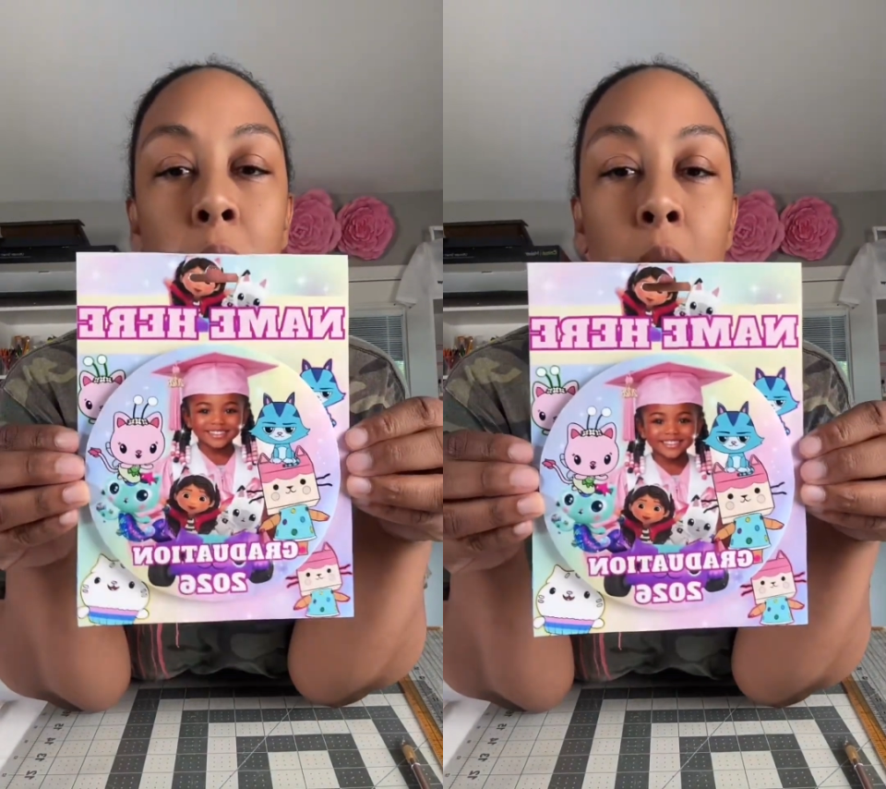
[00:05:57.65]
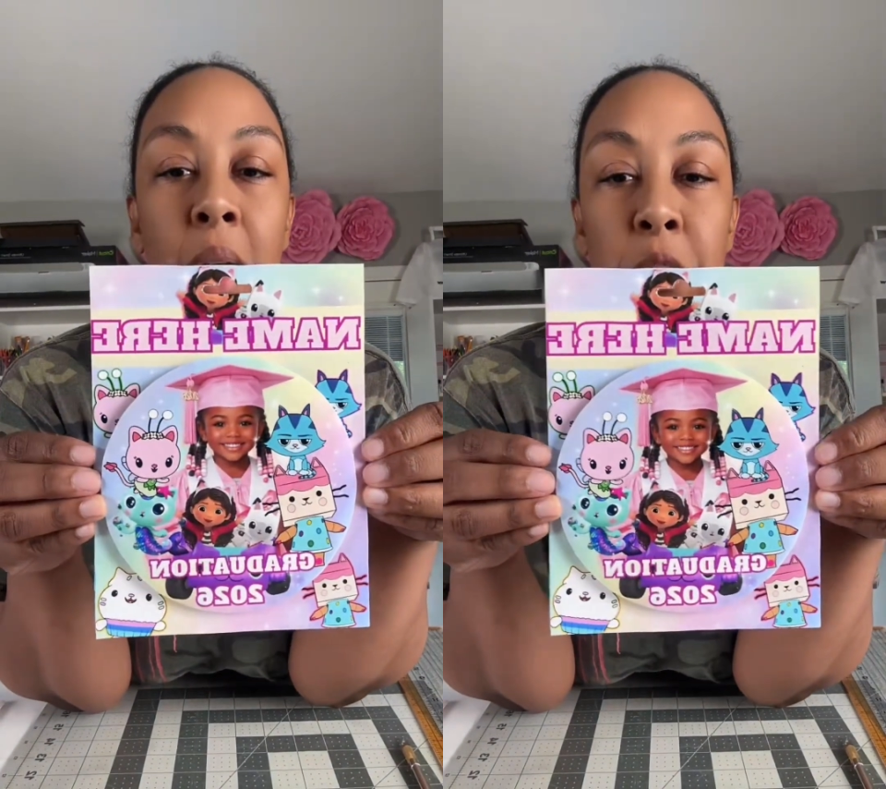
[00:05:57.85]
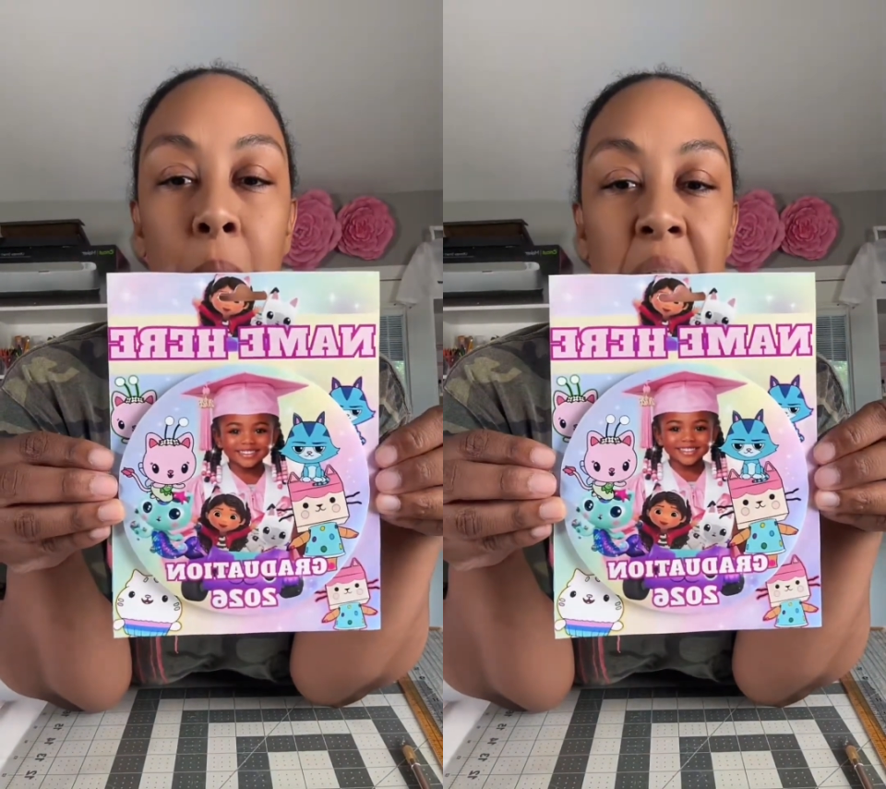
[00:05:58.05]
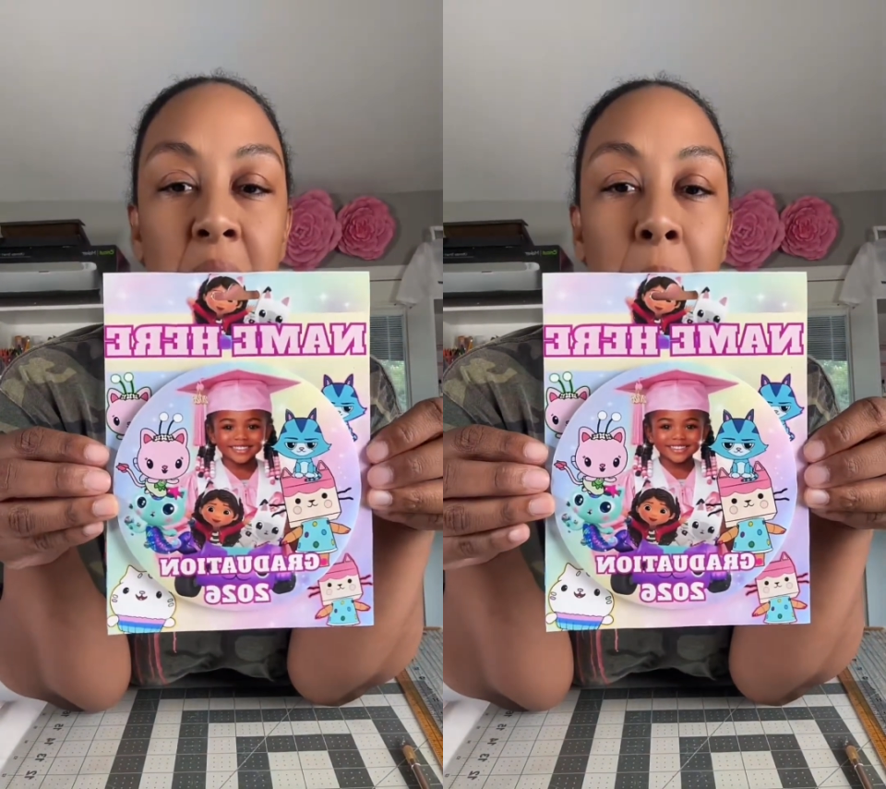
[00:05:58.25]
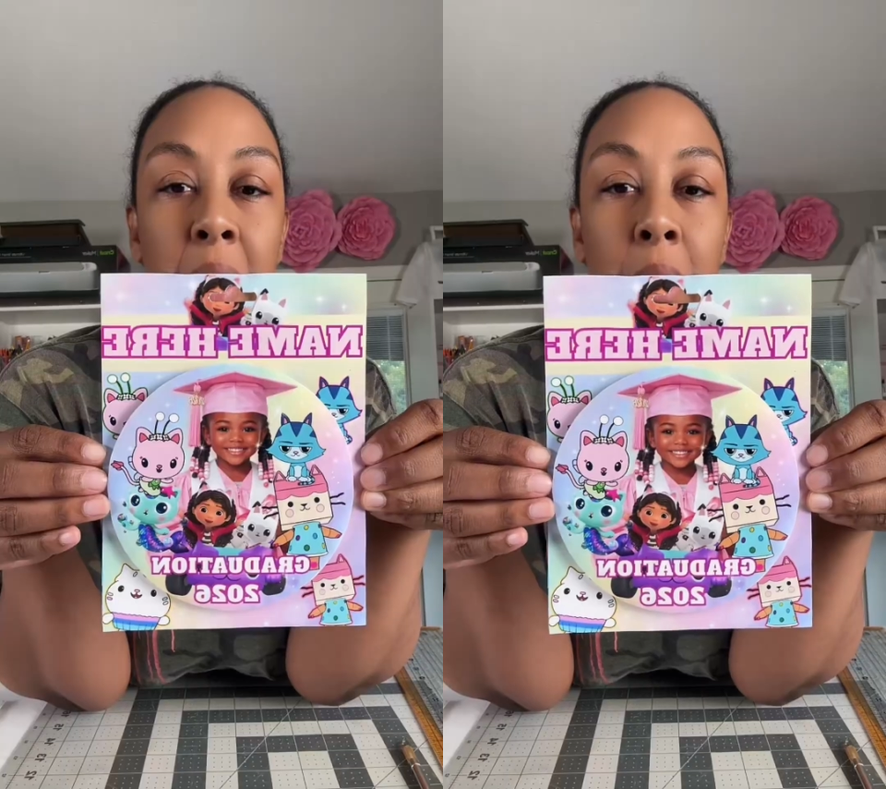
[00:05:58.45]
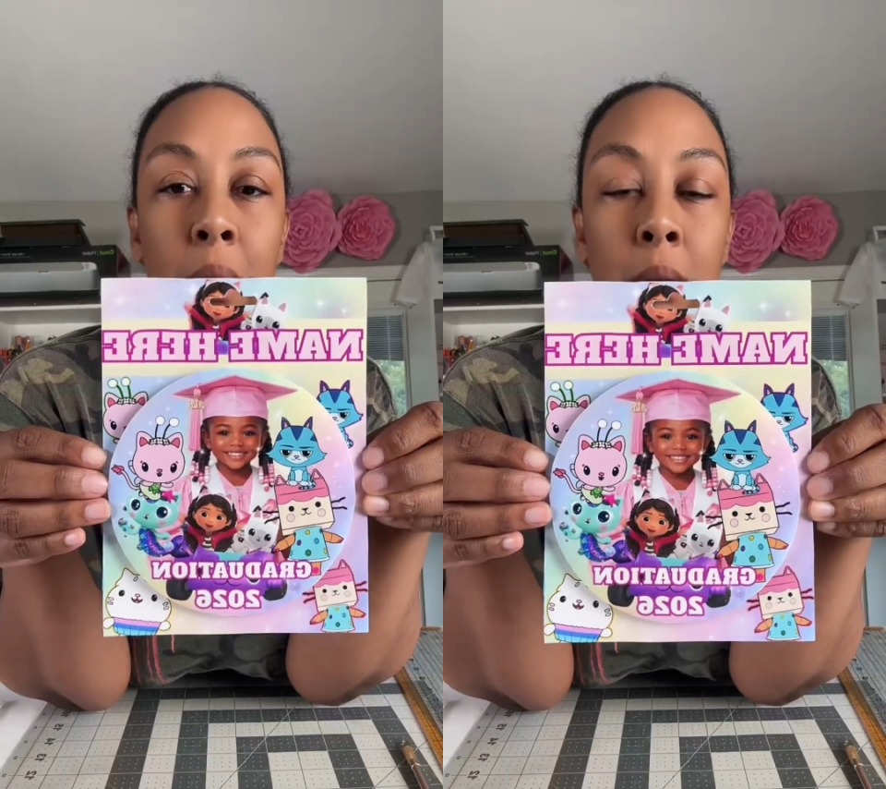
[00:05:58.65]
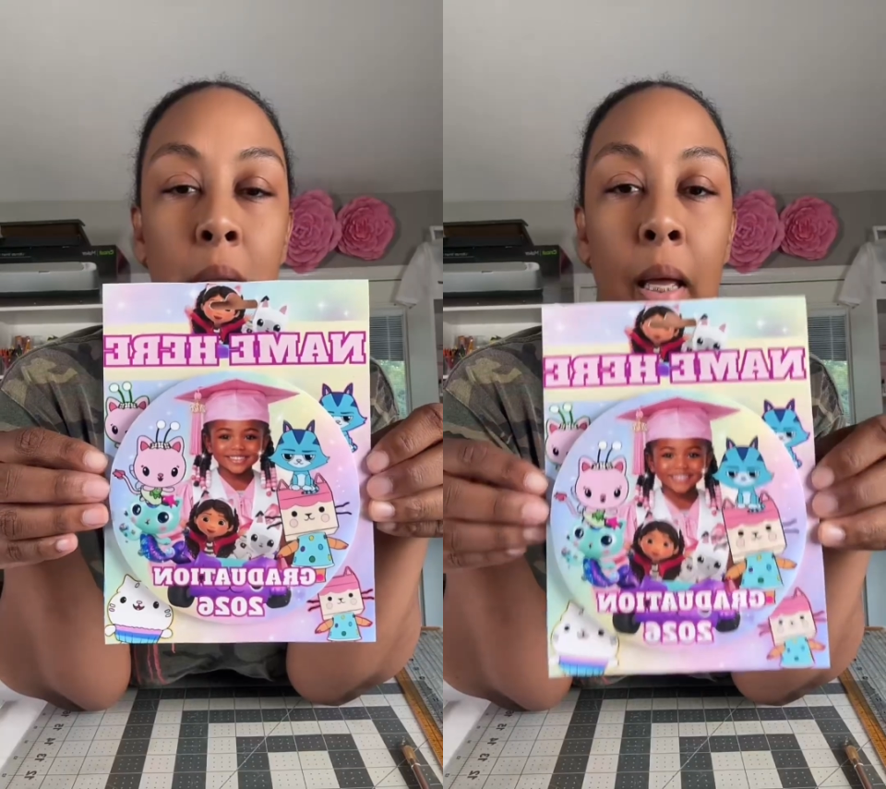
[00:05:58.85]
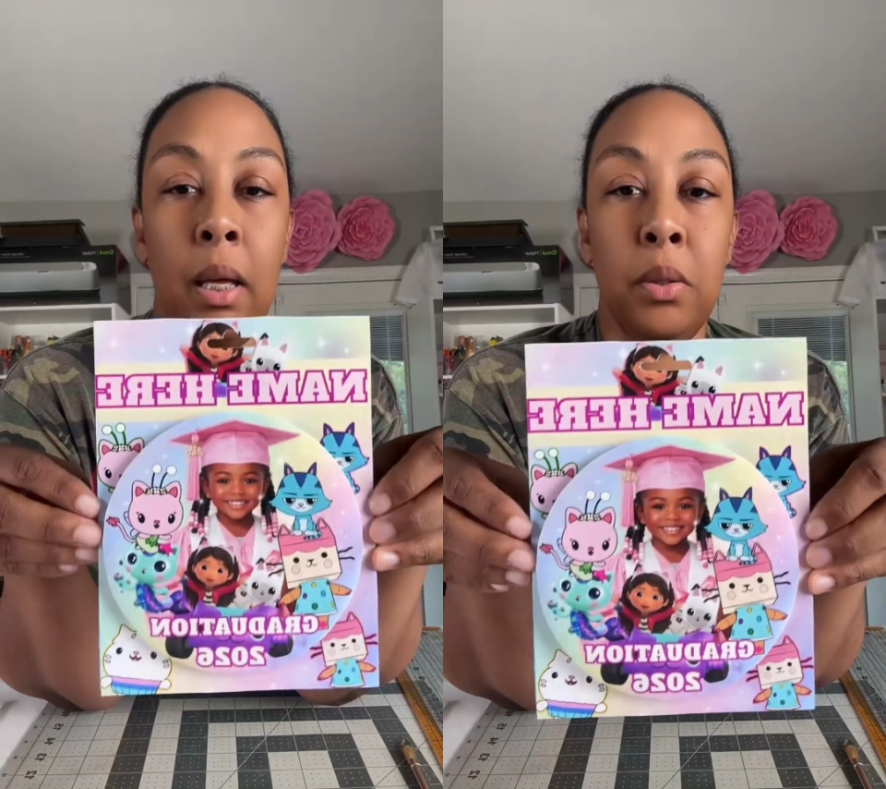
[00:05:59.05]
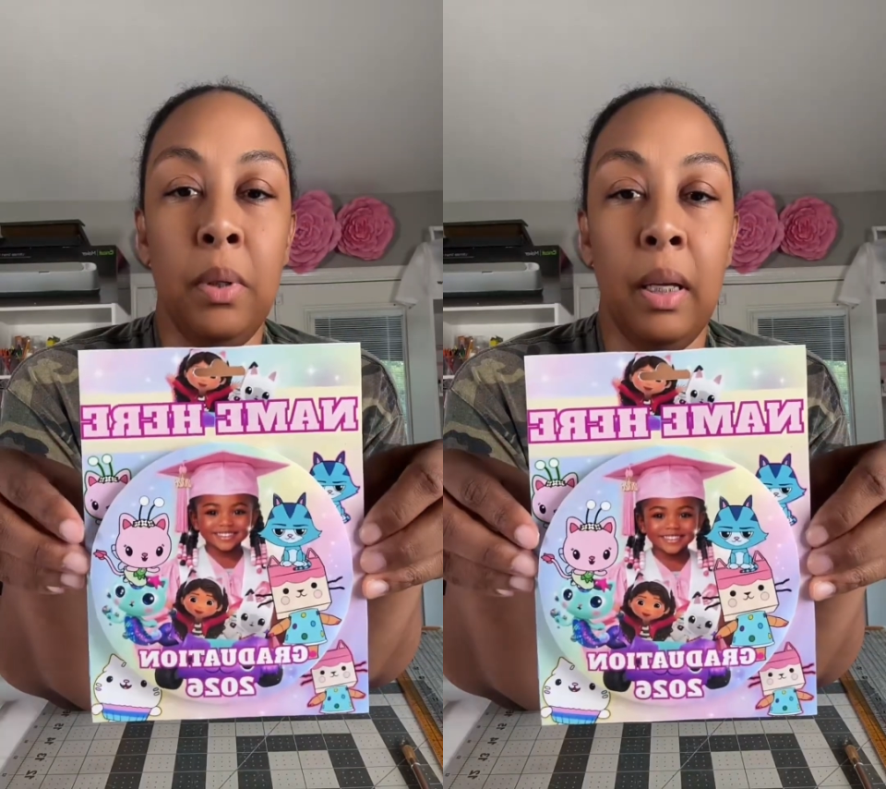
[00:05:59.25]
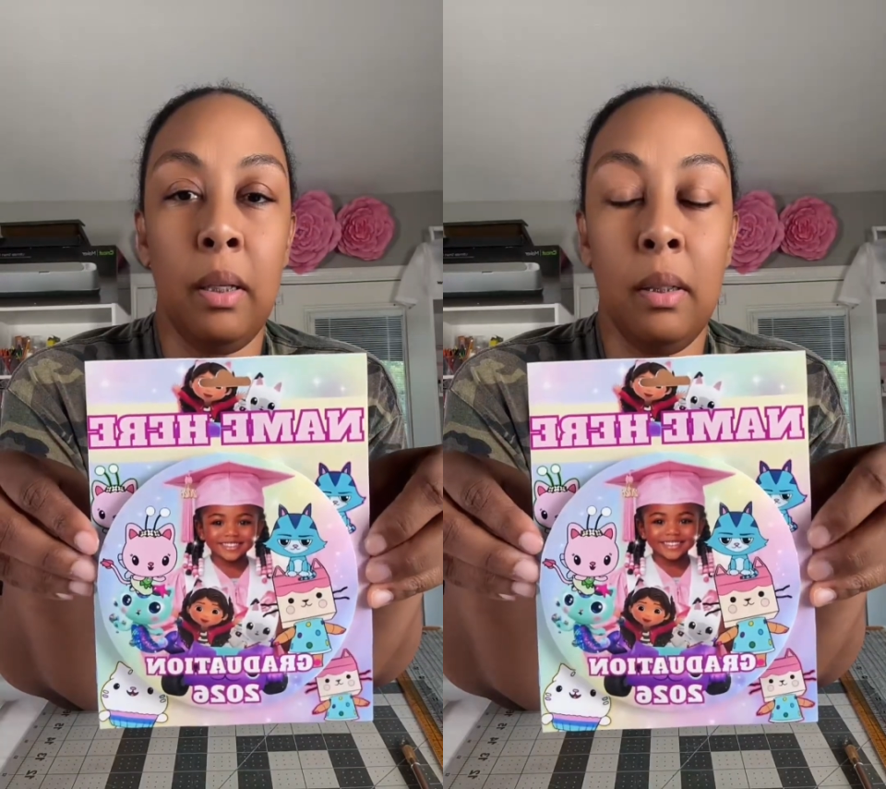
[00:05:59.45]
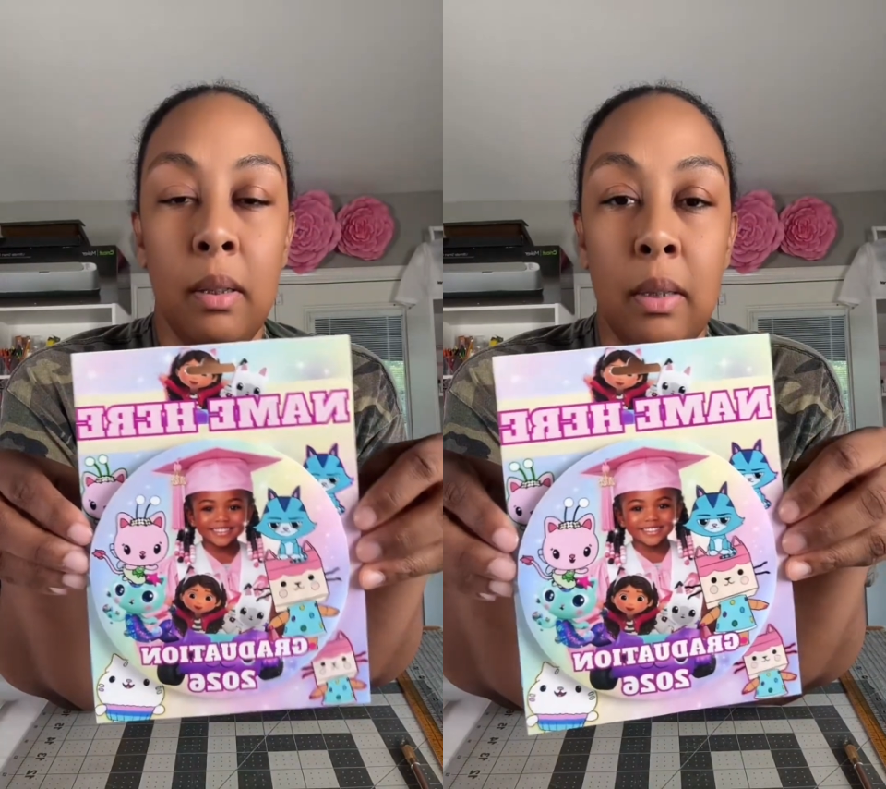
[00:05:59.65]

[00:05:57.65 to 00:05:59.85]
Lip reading: graduation button, and you can